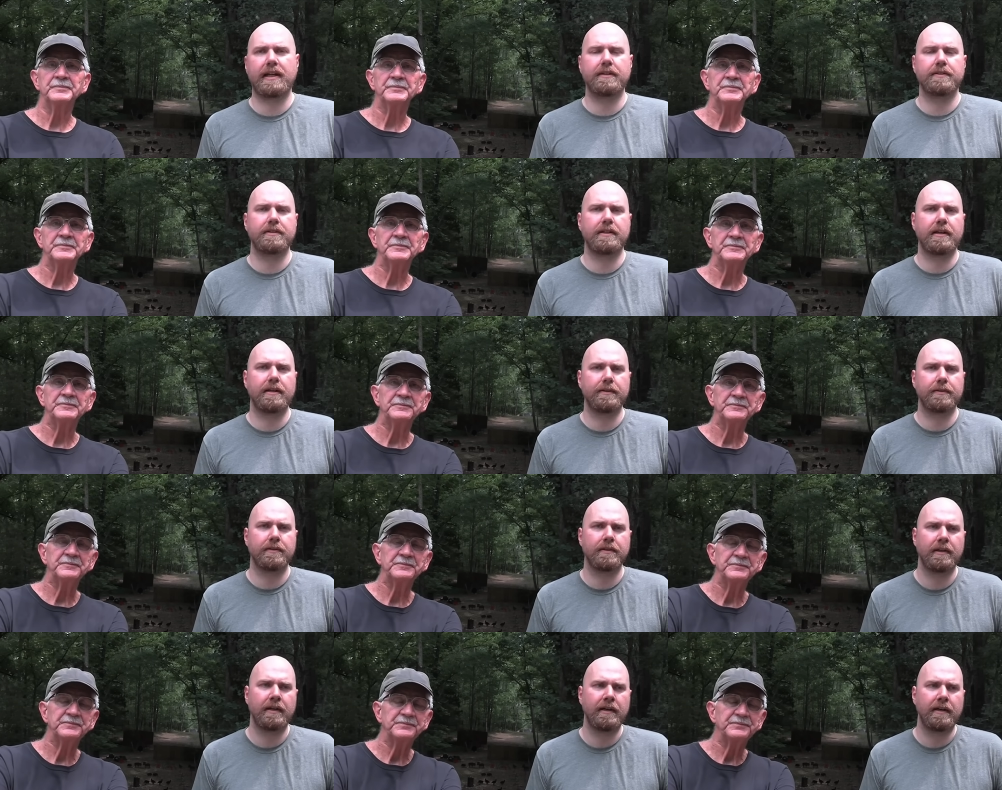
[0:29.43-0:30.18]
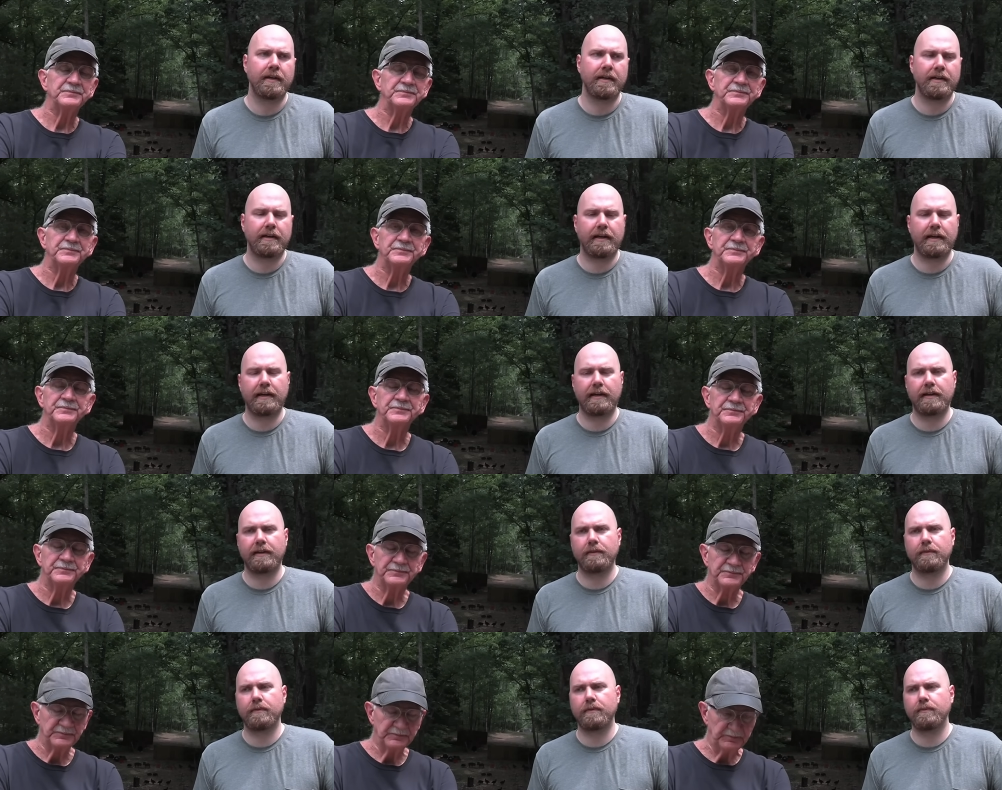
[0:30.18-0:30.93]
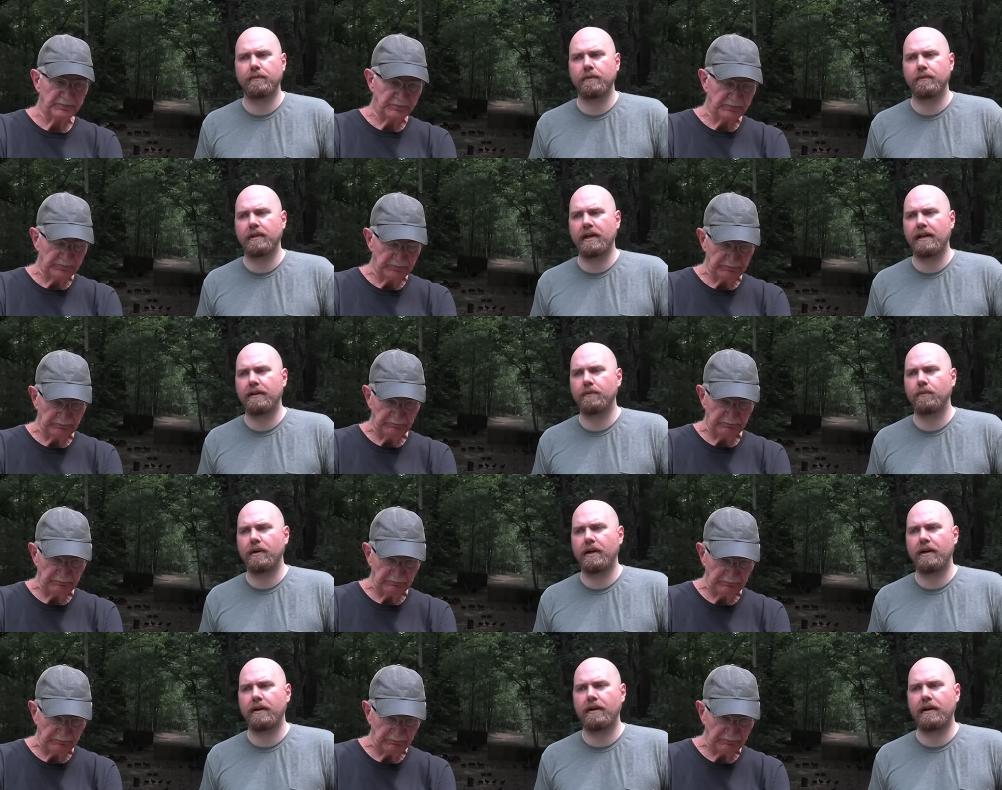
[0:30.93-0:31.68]
Speaker 1: 18th, and we were not
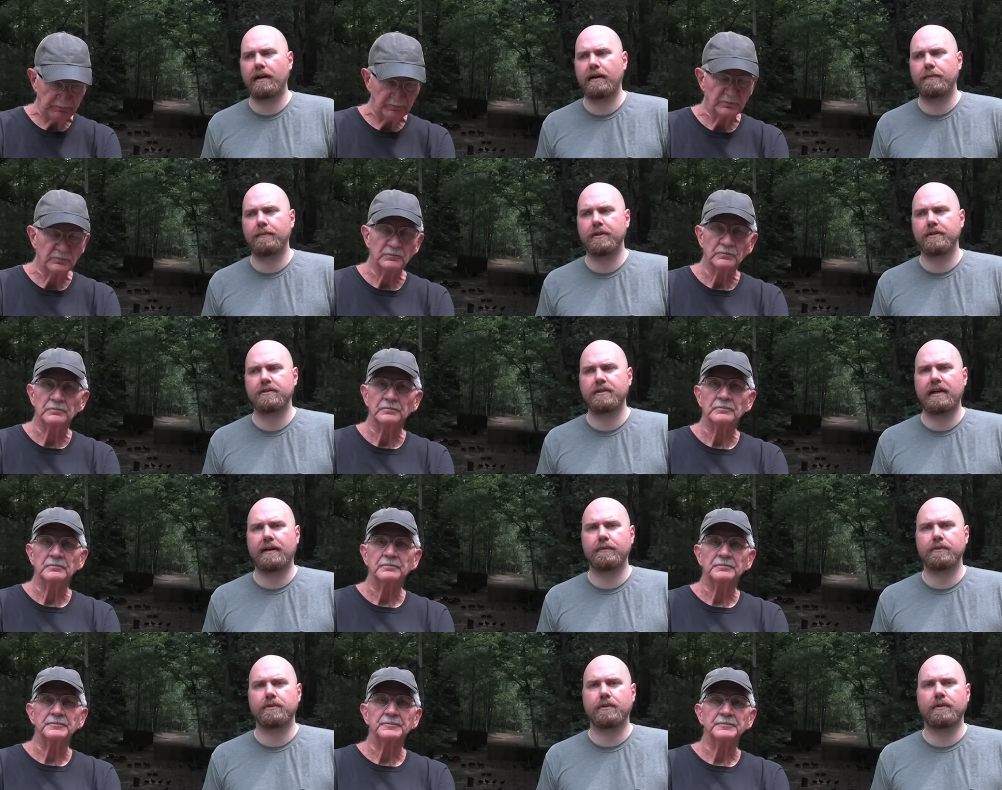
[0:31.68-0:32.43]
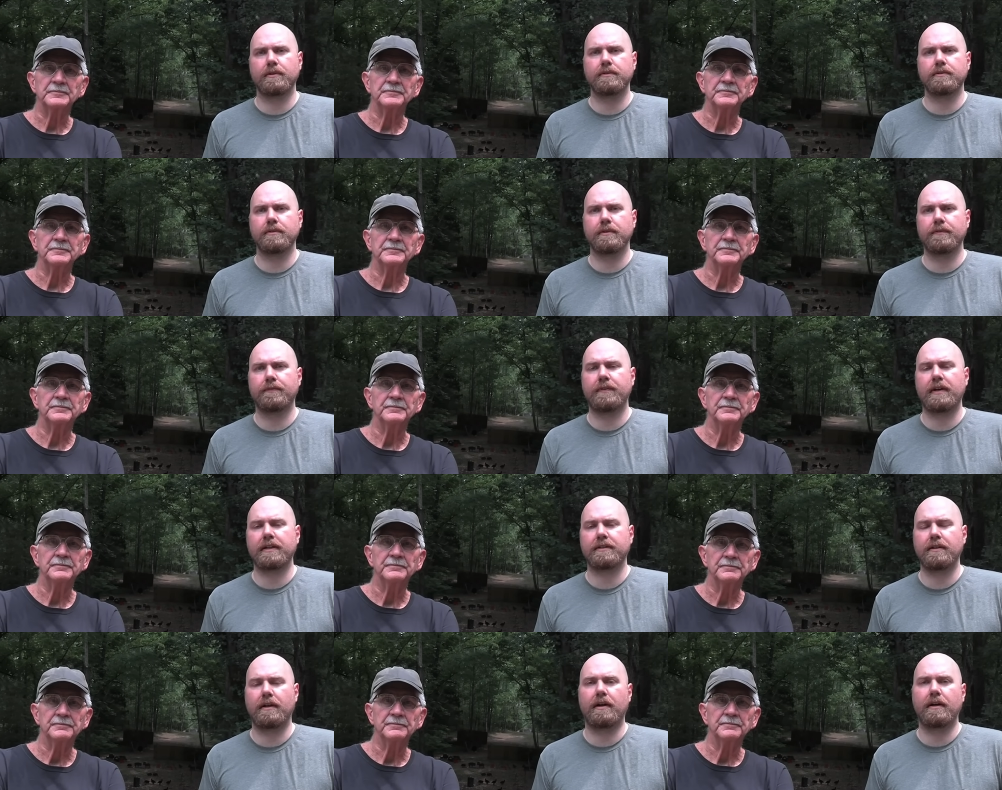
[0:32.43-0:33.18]
aware how much that was going to affect